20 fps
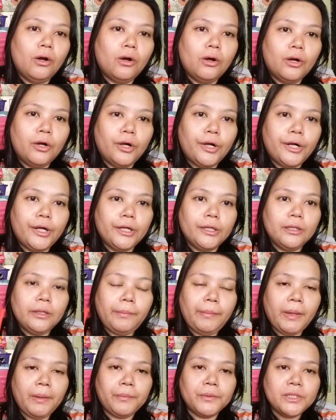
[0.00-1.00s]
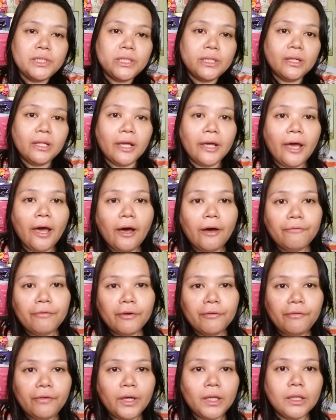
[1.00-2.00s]
or the papers that I have
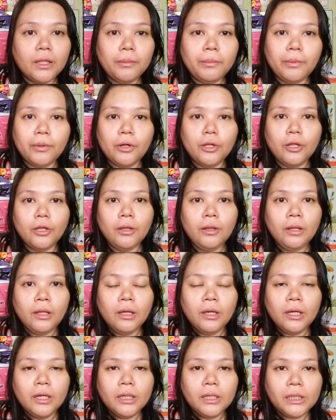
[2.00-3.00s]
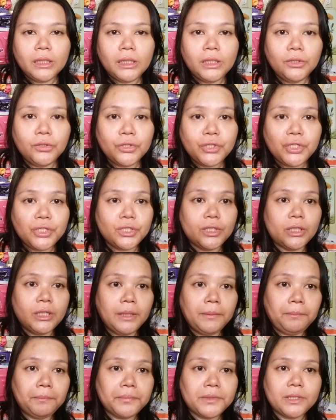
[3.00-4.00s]
available into
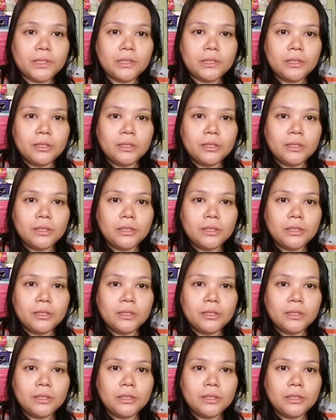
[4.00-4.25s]
strips.